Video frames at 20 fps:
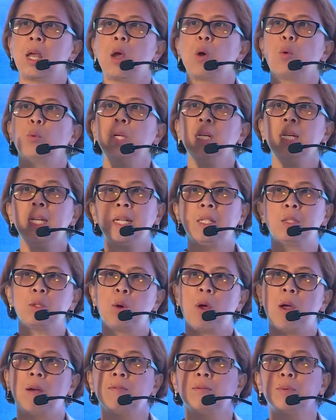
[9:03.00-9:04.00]
we need to
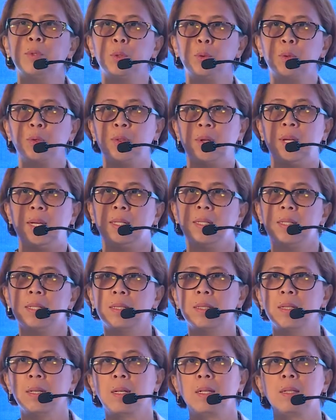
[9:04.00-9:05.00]
have two
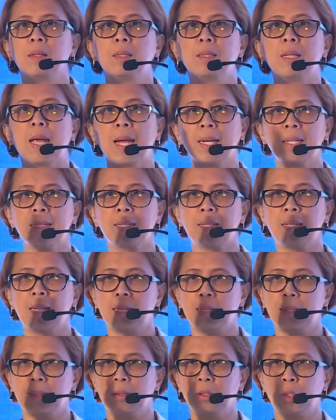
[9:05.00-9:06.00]
things:
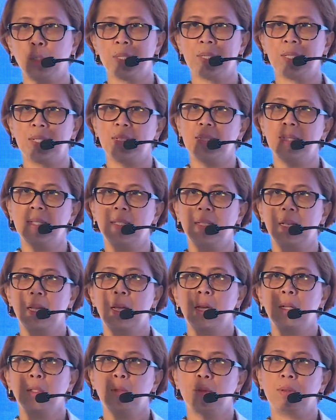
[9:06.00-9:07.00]
excellent nurses
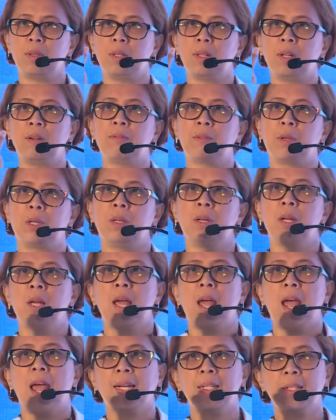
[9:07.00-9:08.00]
to deliver
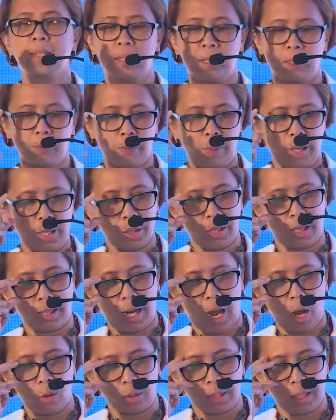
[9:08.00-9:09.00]
excellent patient
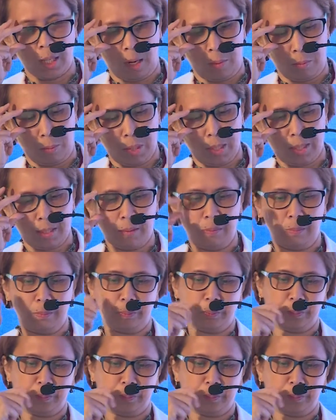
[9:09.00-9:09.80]
outcomes.